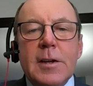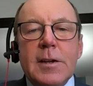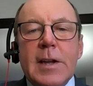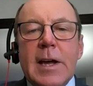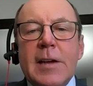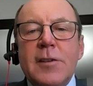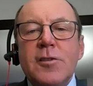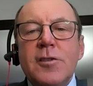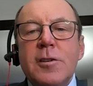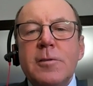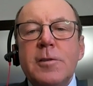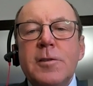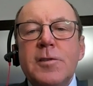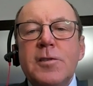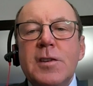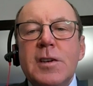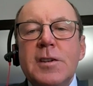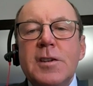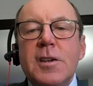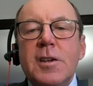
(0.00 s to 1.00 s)
Last year, we've
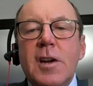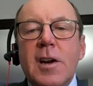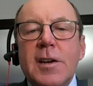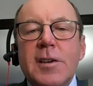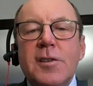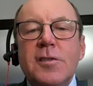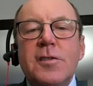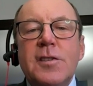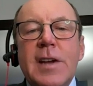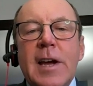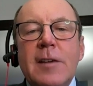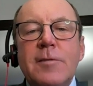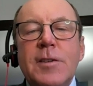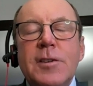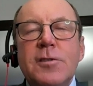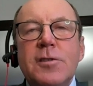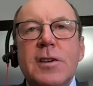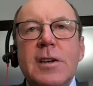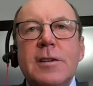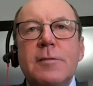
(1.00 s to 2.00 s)
seen the largest
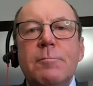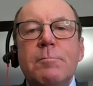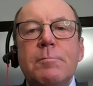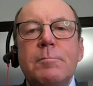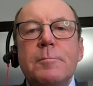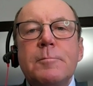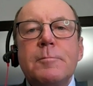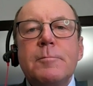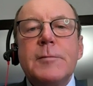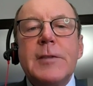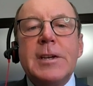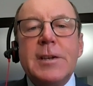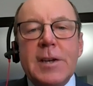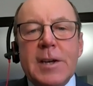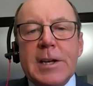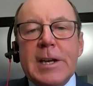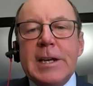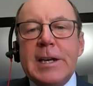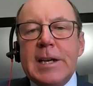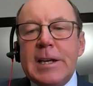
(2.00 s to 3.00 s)
deficit in
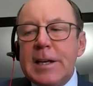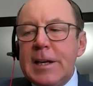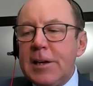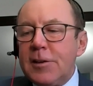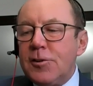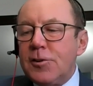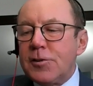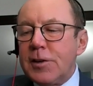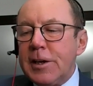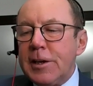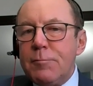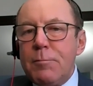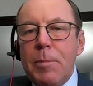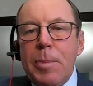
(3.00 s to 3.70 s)
Canadian history,